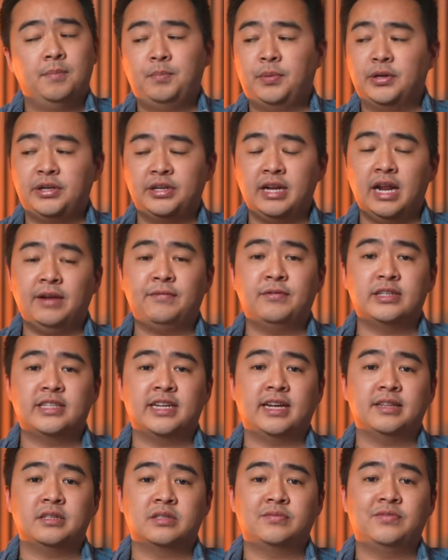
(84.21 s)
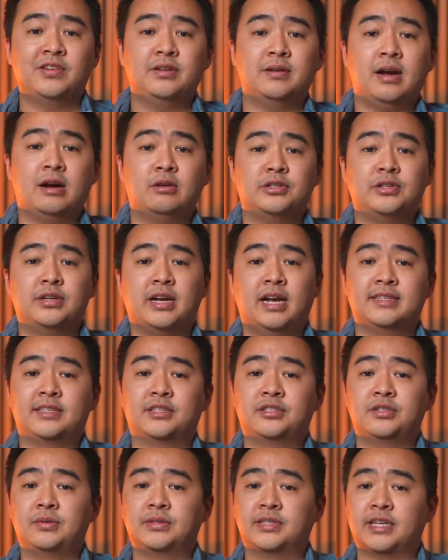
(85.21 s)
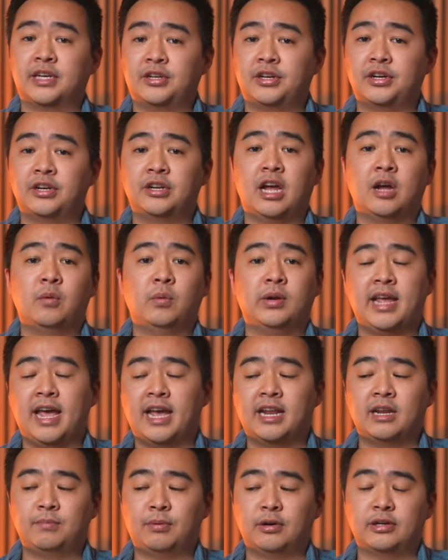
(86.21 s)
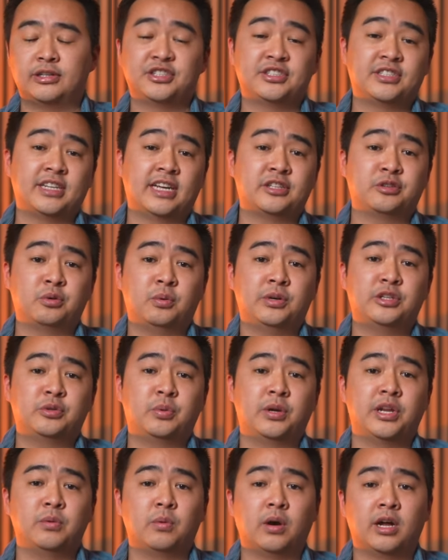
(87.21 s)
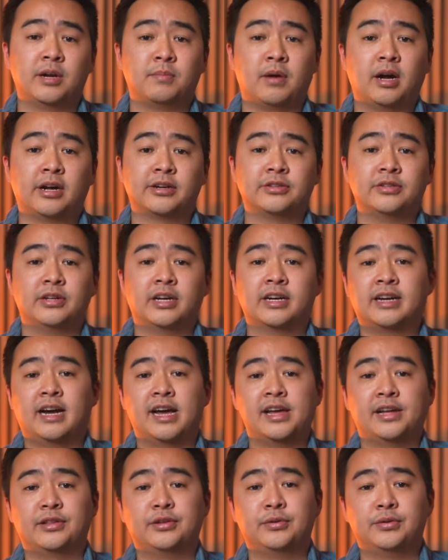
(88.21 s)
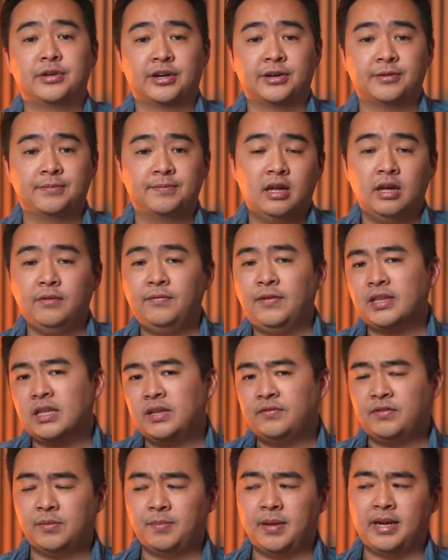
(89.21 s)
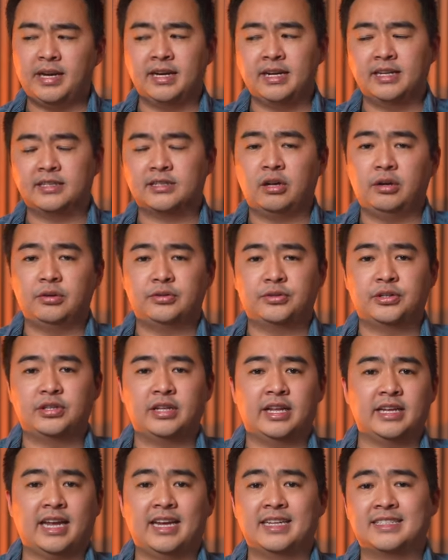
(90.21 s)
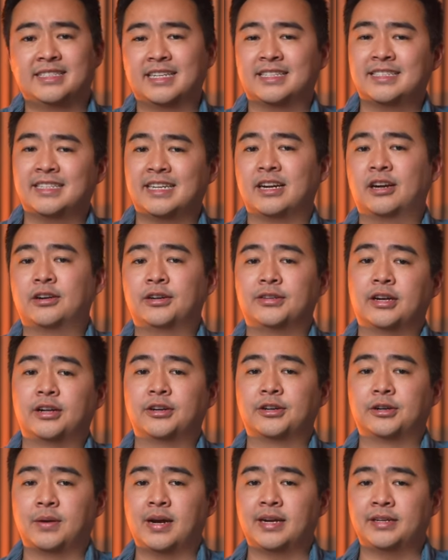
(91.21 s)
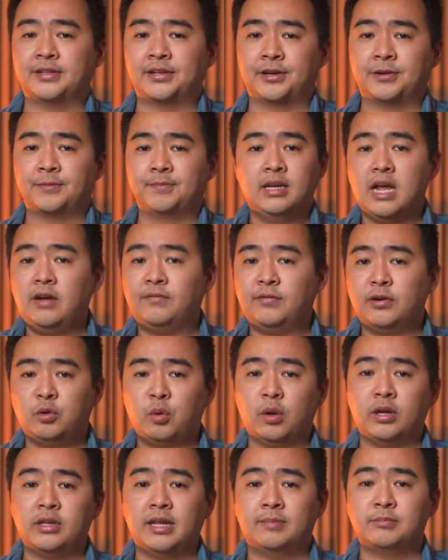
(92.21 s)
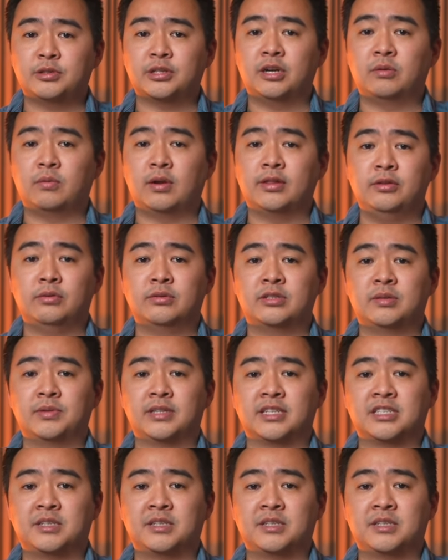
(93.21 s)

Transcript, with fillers: but in an effort to get this video out to you guys as soon as I could, I went ahead and purchased a 2021 model Acaia Lunar, effectively making this closer to like a $1,600 grinder. Now very quickly, I'm just gonna run through some of the